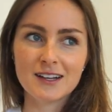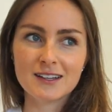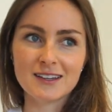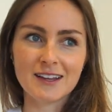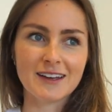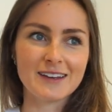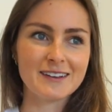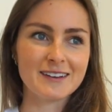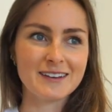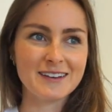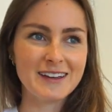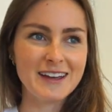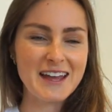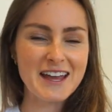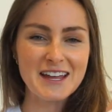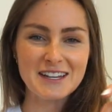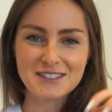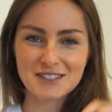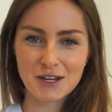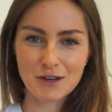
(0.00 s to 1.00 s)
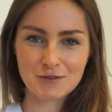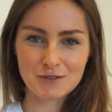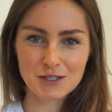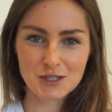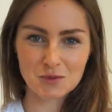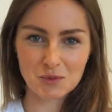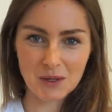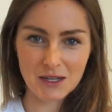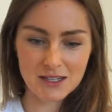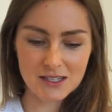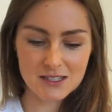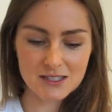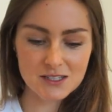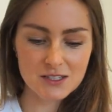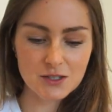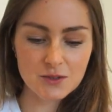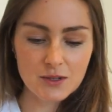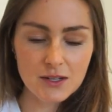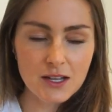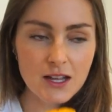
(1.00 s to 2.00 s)
like, hint of
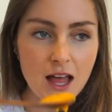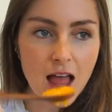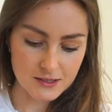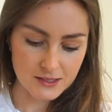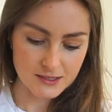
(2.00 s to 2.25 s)
sweetness to it.